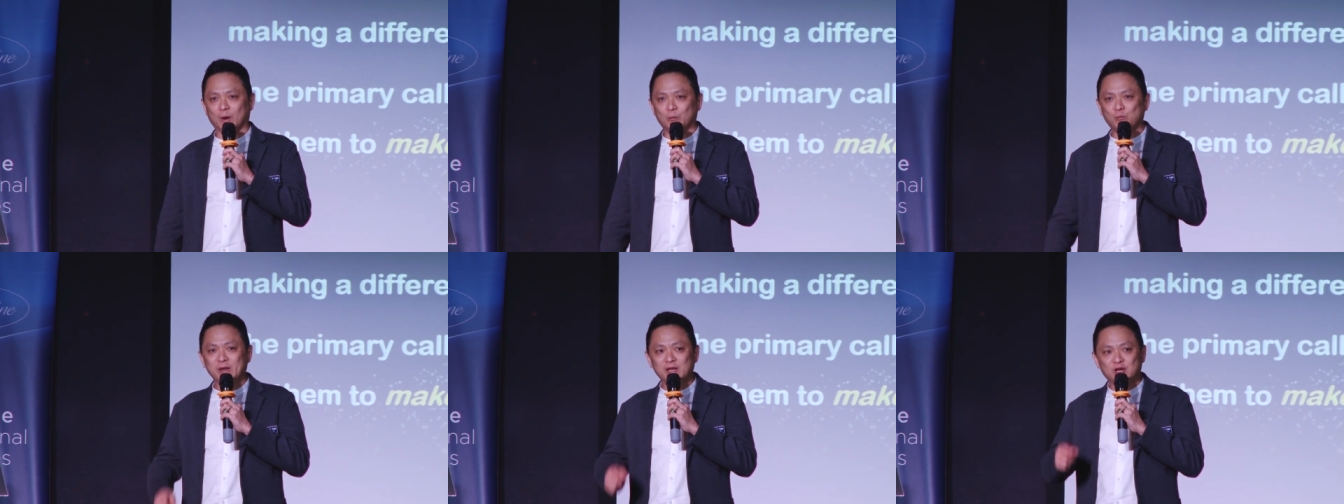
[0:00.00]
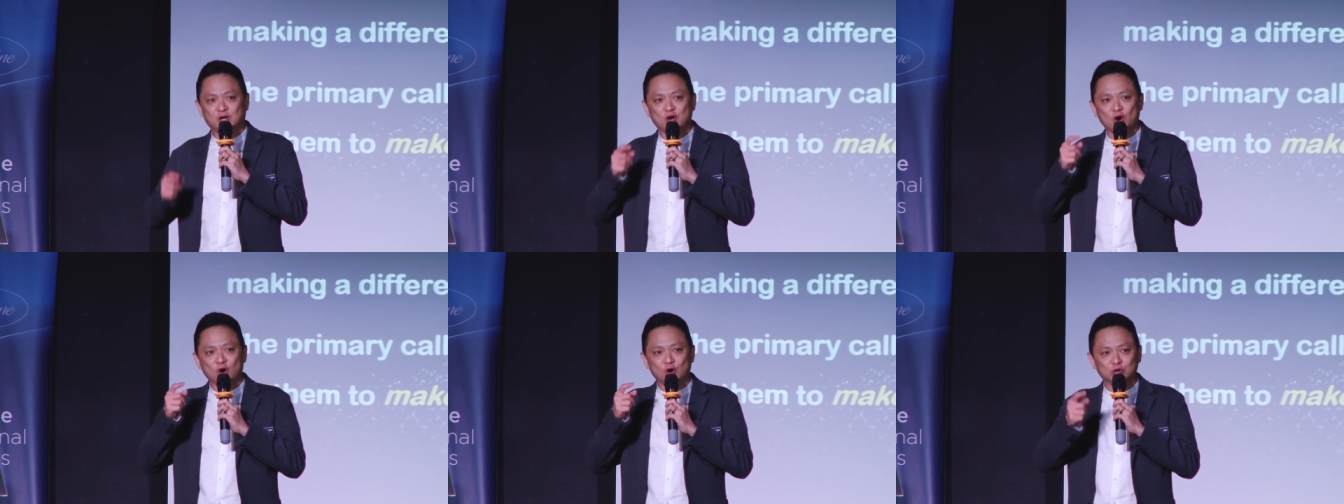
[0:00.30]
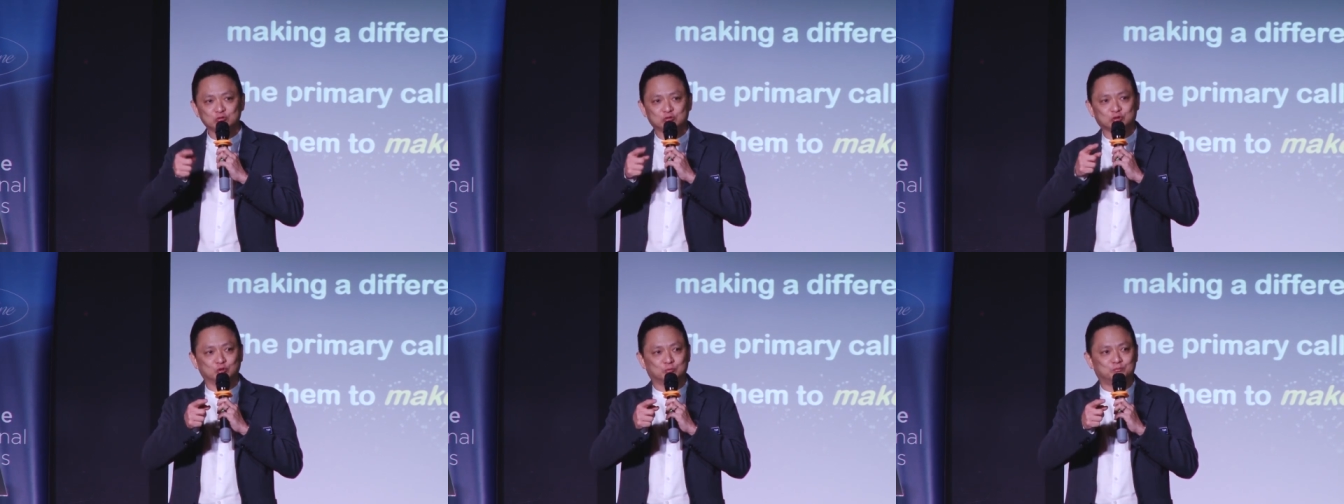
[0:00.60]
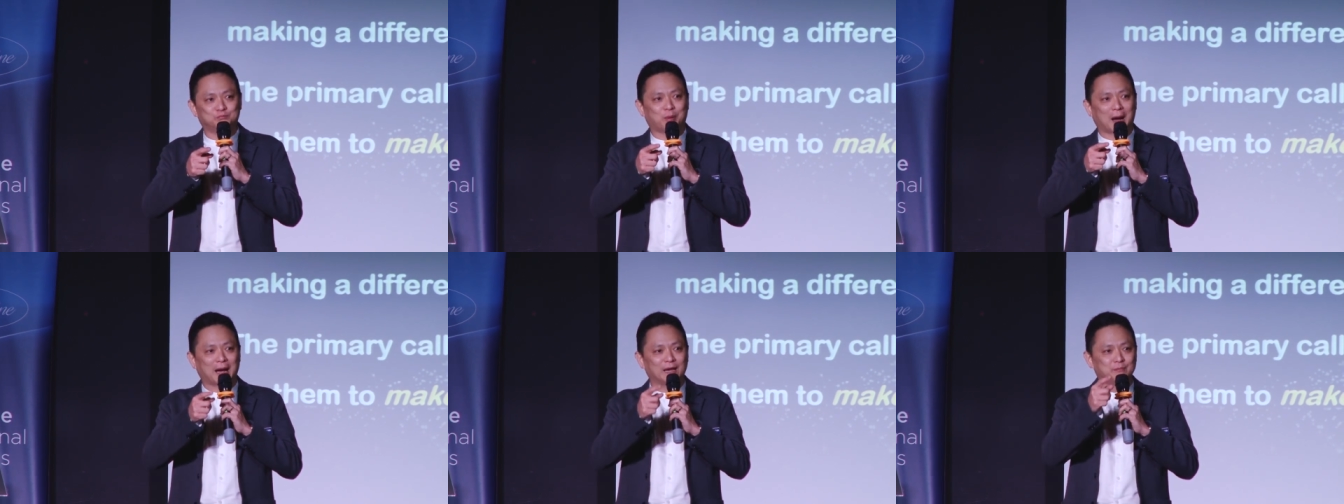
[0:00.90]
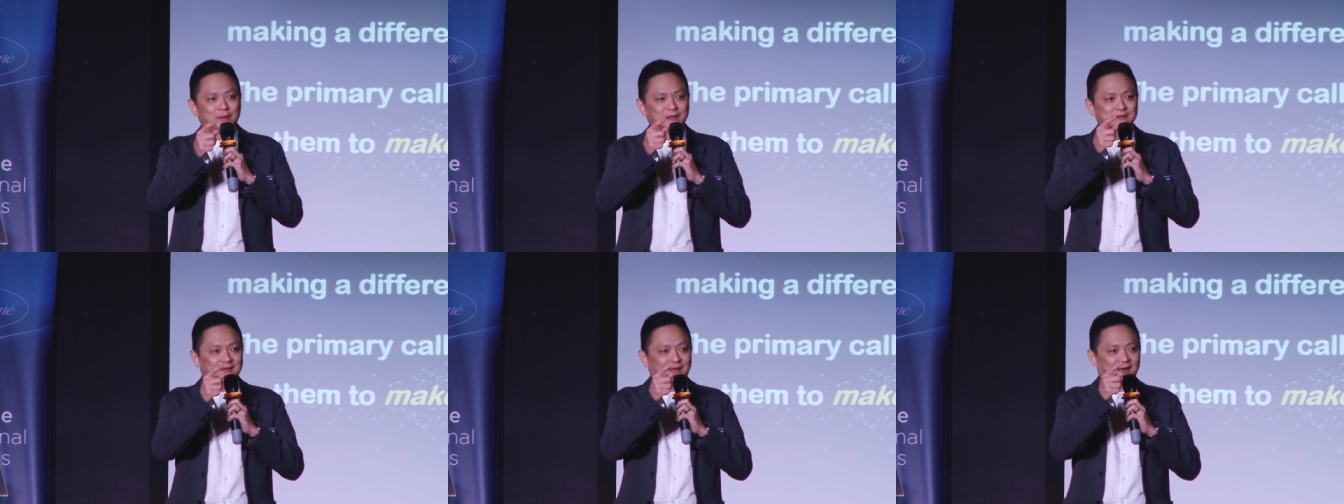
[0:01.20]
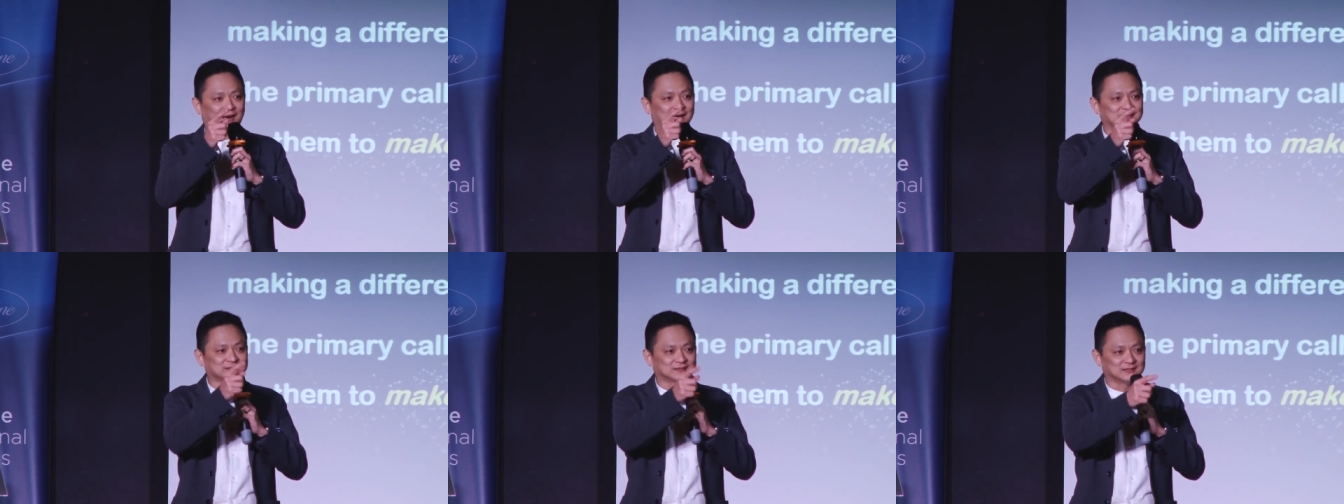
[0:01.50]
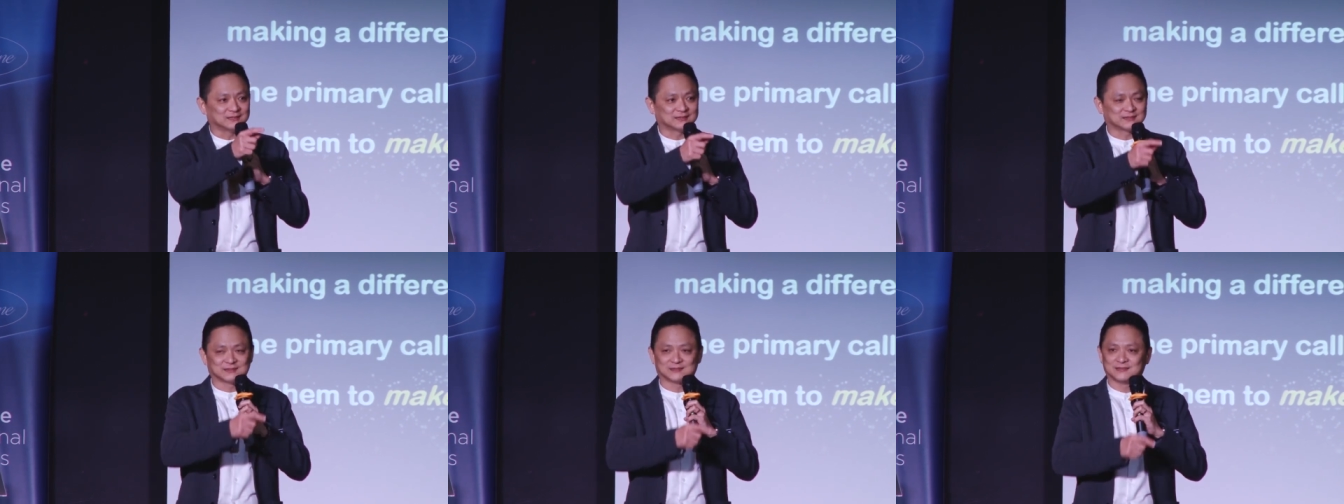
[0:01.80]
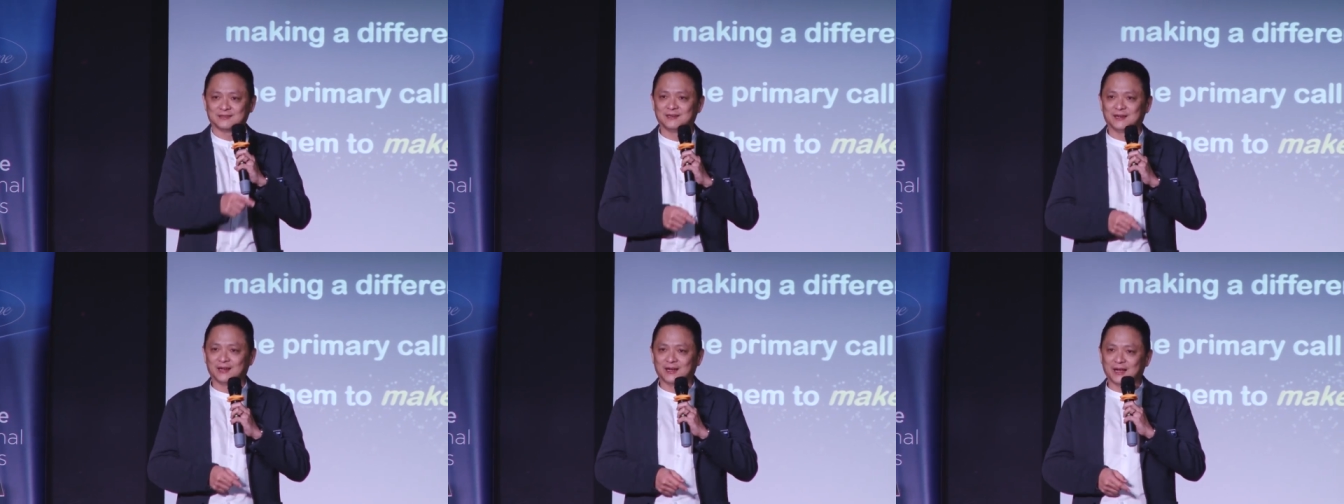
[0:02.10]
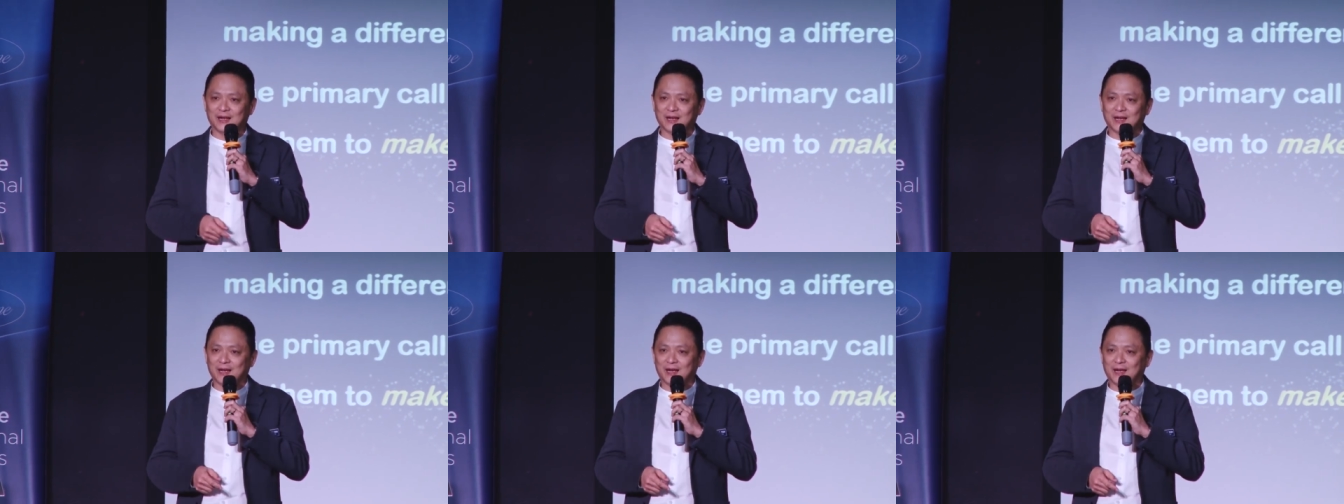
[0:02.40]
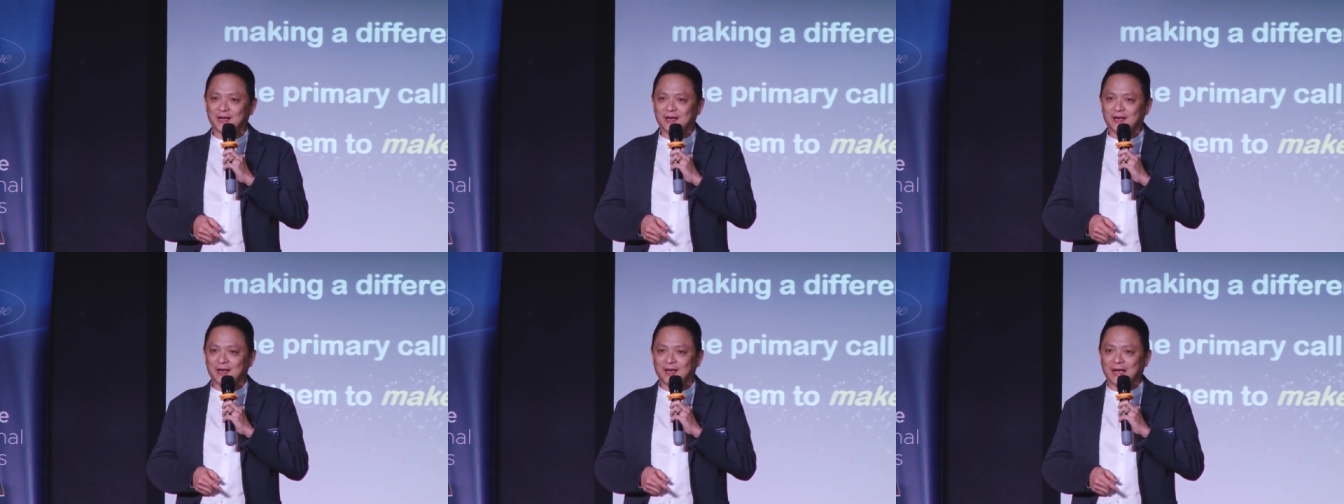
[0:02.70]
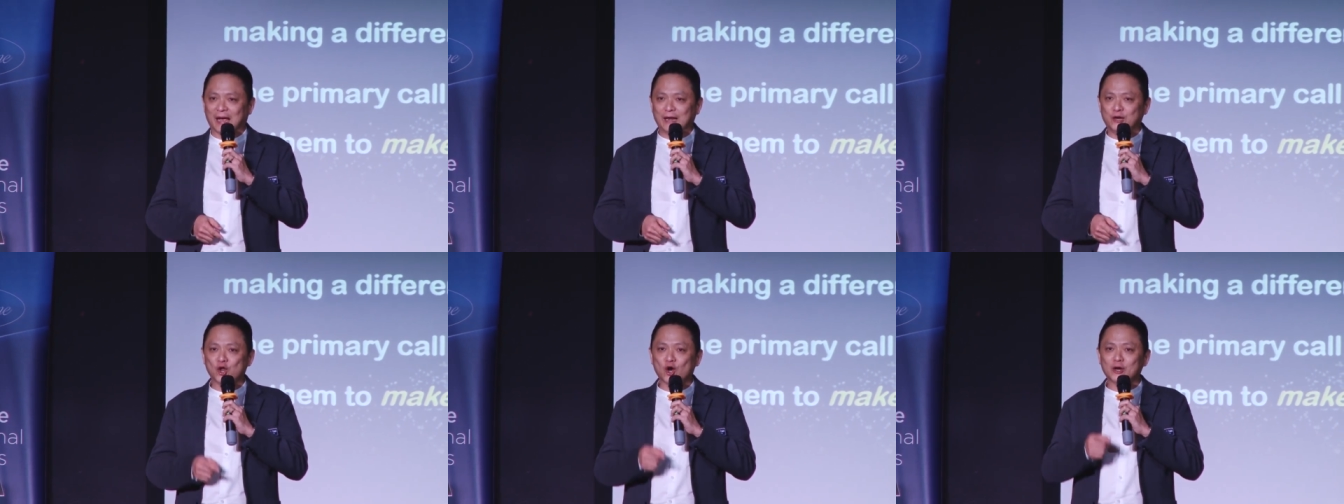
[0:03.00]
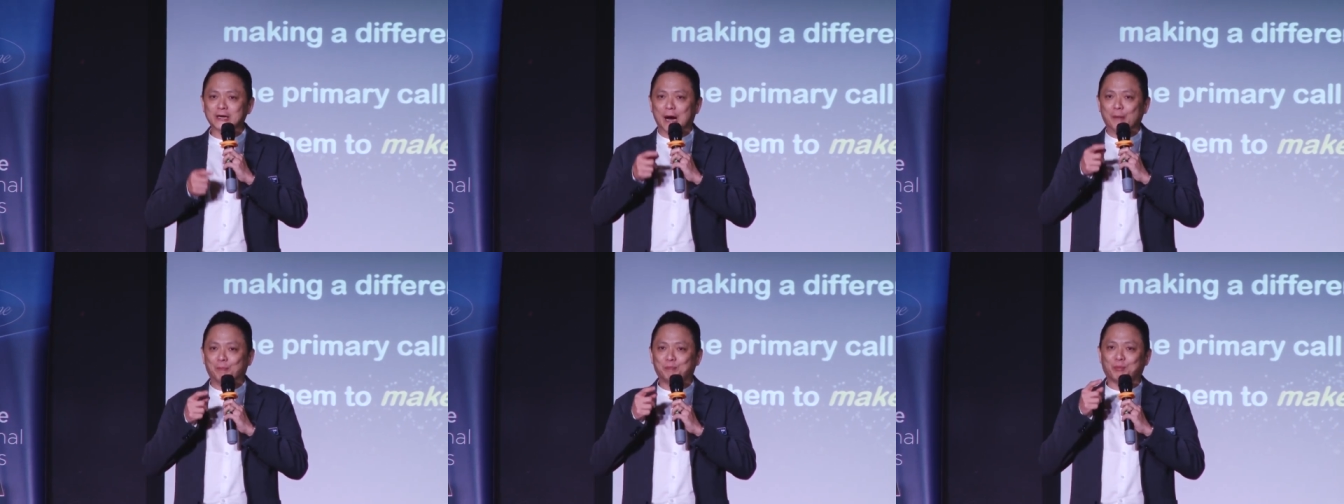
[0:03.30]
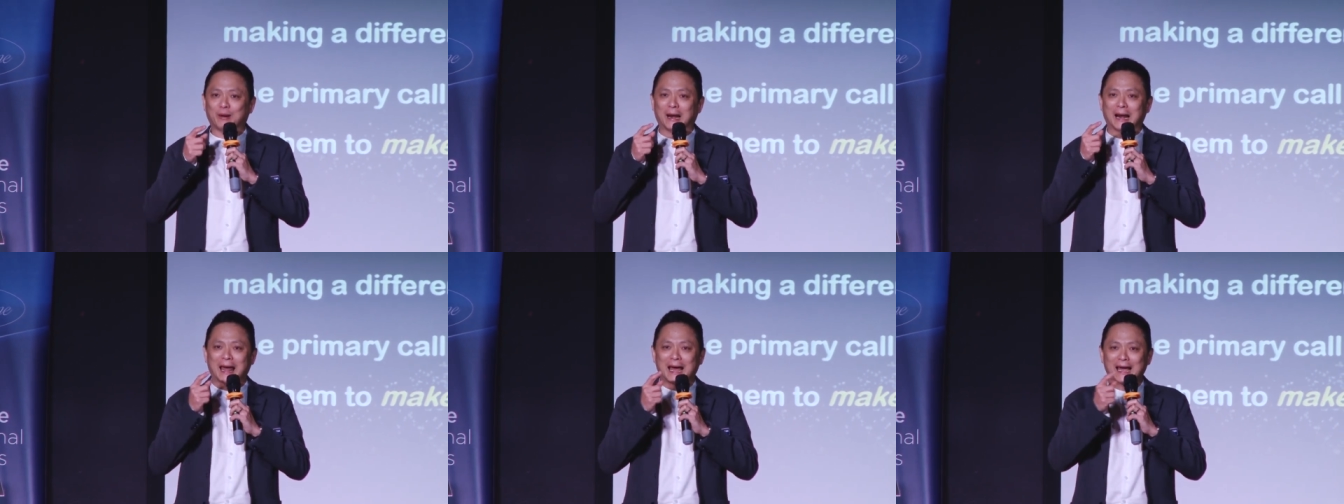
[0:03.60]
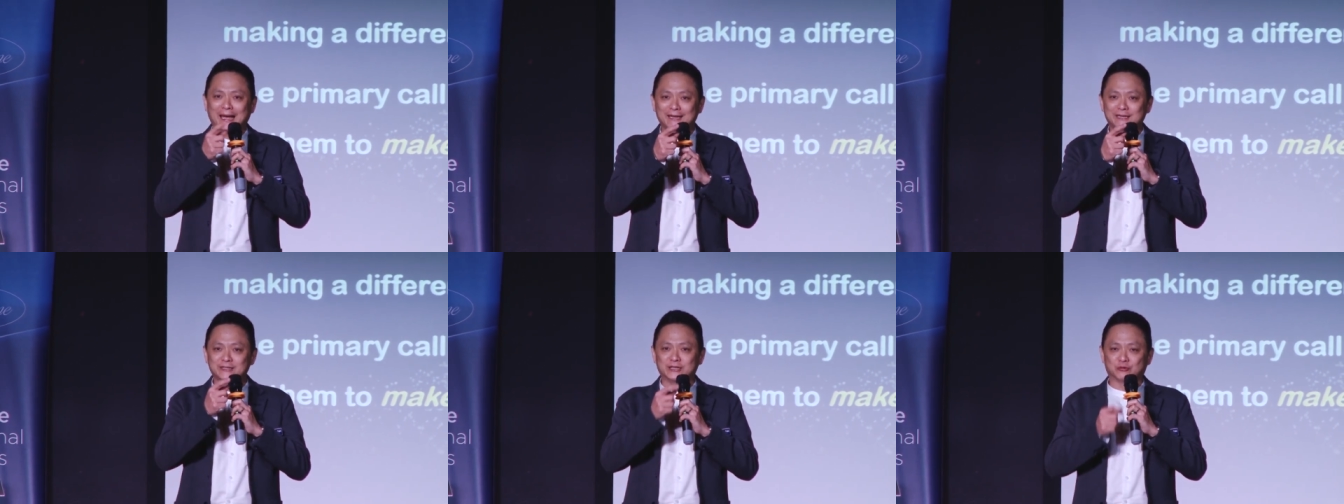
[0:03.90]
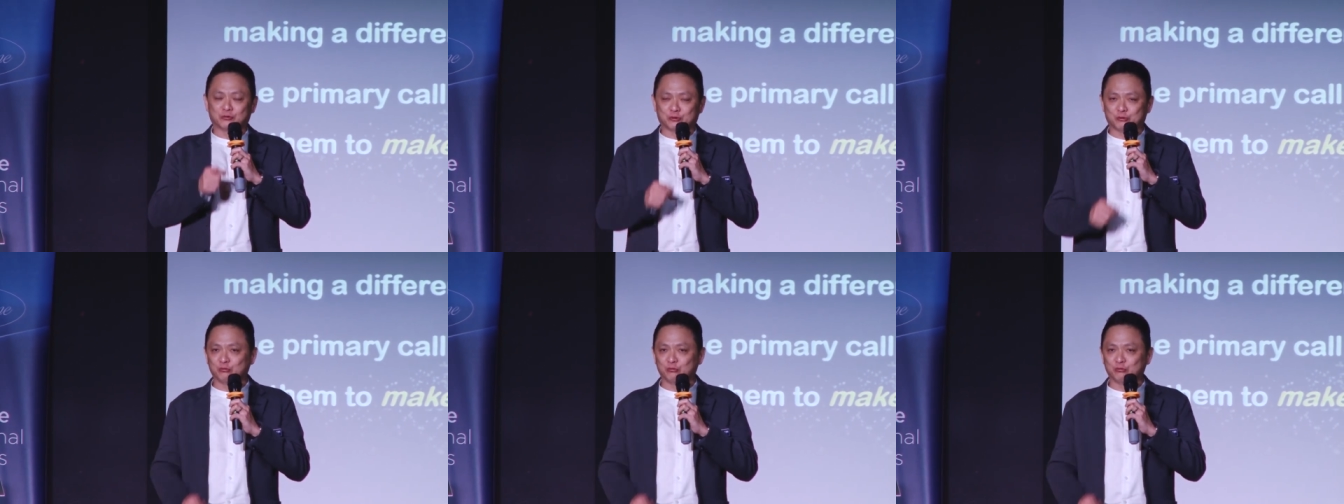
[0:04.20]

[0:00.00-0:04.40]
When we go to Bible classes and not applying the